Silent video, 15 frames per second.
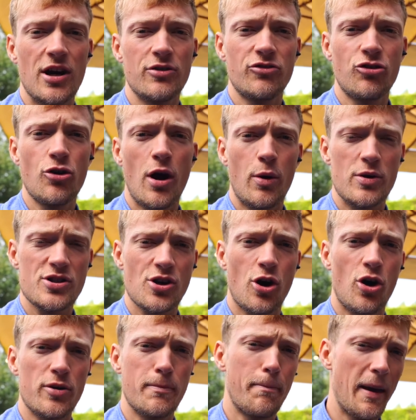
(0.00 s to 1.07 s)
on 2 hours
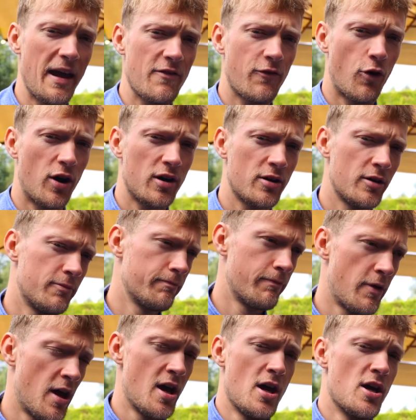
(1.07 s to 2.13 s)
on bay for.
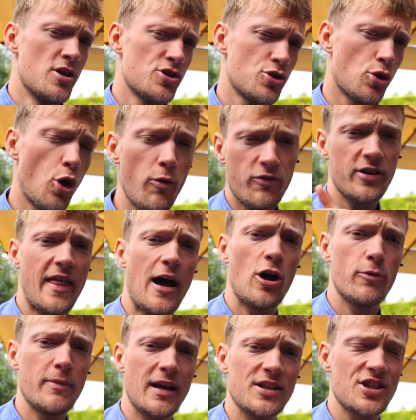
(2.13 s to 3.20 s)
So hopefully that
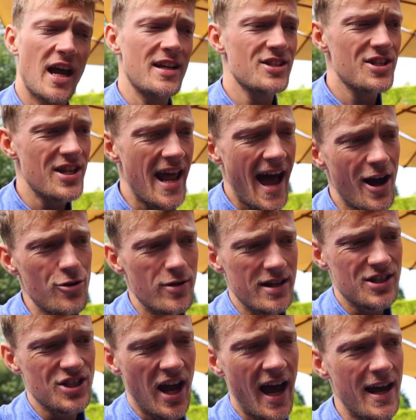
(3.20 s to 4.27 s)
all makes sense. Now
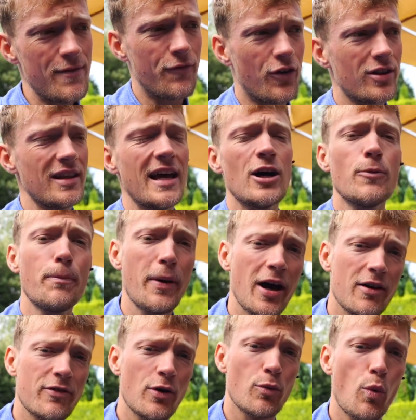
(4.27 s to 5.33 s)
it's time for a little bit
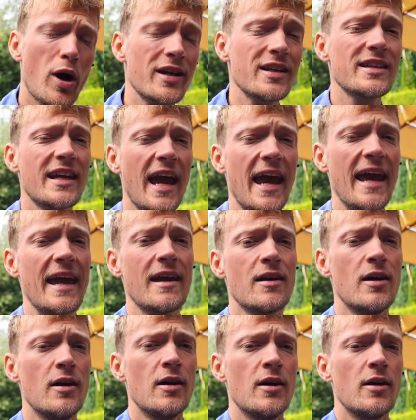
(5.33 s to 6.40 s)
of a 1K,
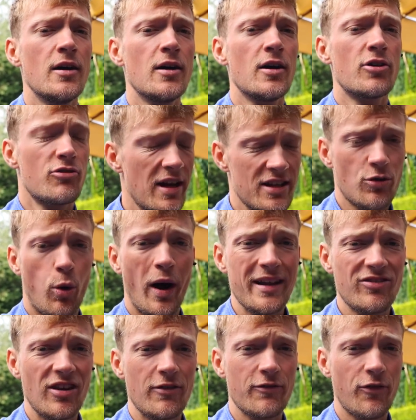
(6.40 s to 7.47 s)
rate
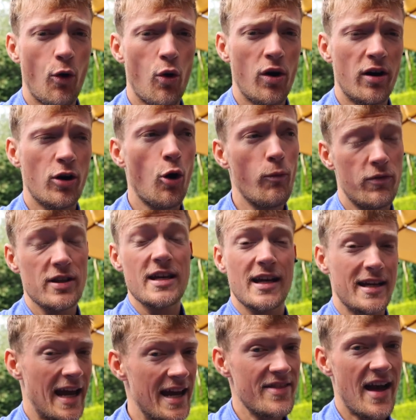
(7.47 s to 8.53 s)
24. Hopefully I
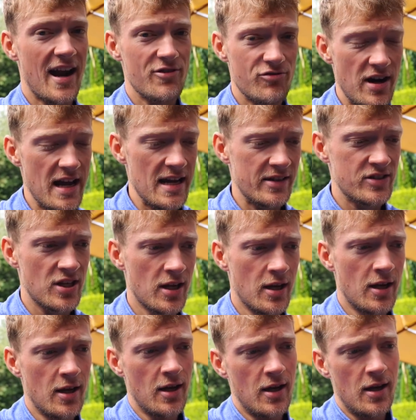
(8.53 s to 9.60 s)
can hit that rate
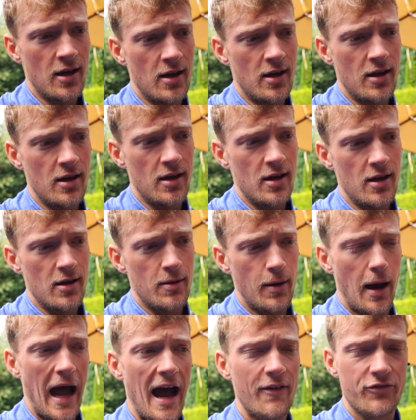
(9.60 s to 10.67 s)

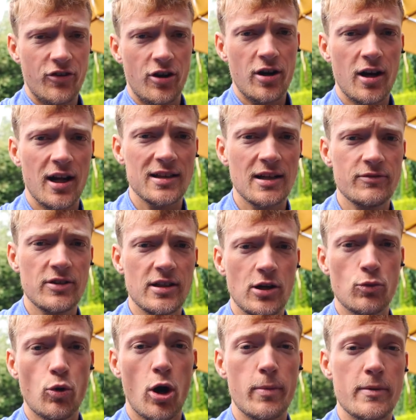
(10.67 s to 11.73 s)
after a lovely little
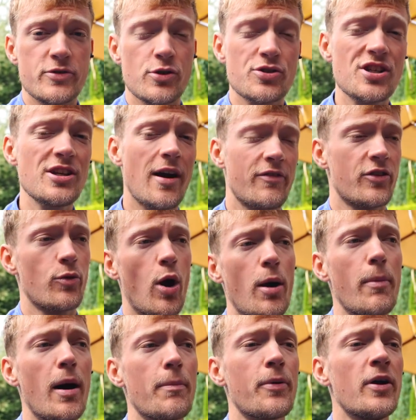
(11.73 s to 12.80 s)
warm up. So I'll see you after the warm
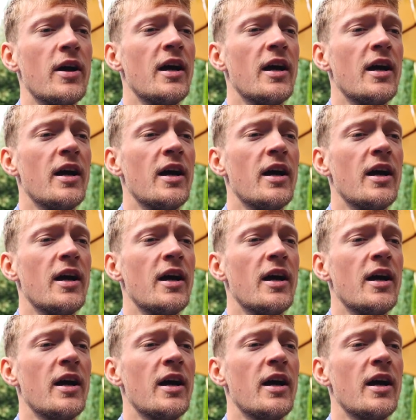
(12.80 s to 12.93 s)
up,